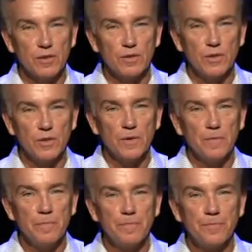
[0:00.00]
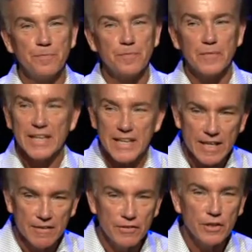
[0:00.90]
you to do.
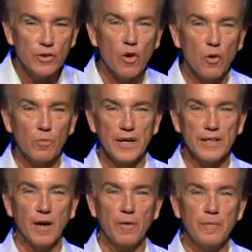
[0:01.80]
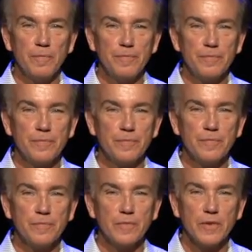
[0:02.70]
Even in your home right now,
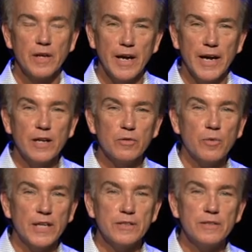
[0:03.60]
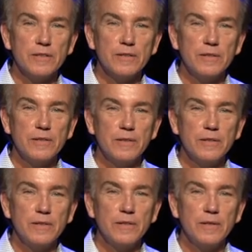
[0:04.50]
hand raised.
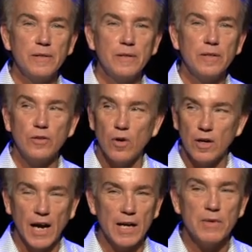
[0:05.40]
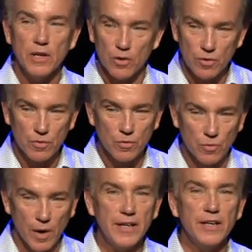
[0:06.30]
God, I'm here,
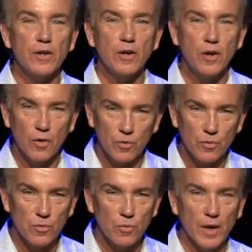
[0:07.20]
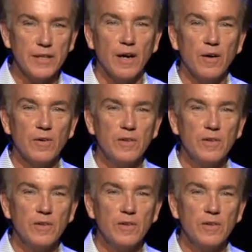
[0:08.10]
right here, right now.